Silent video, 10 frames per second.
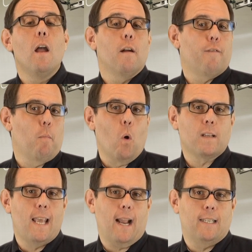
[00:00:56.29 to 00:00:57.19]
For more
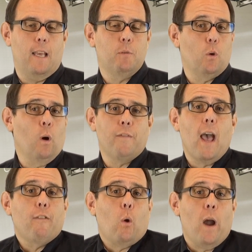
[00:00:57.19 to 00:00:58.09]
tech tips, or if you
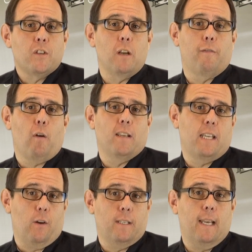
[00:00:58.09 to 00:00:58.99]
have a question for us
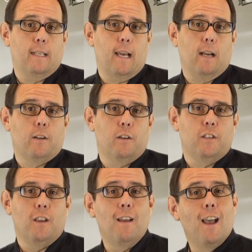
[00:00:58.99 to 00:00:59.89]
here at Data
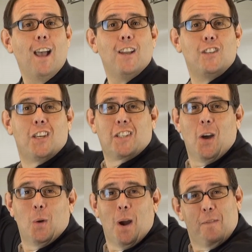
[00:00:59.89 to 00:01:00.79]
Doctors, just
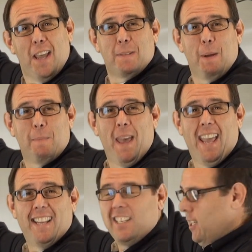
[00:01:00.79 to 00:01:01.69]
go to our Facebook
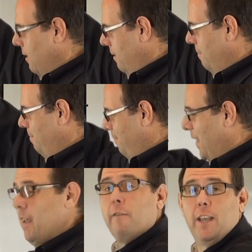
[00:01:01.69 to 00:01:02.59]
page,
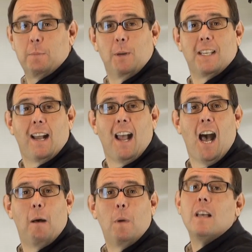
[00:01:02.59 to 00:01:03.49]
facebook dot
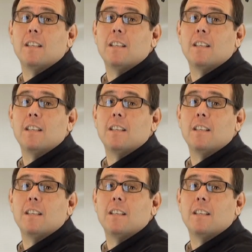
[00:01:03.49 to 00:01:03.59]
com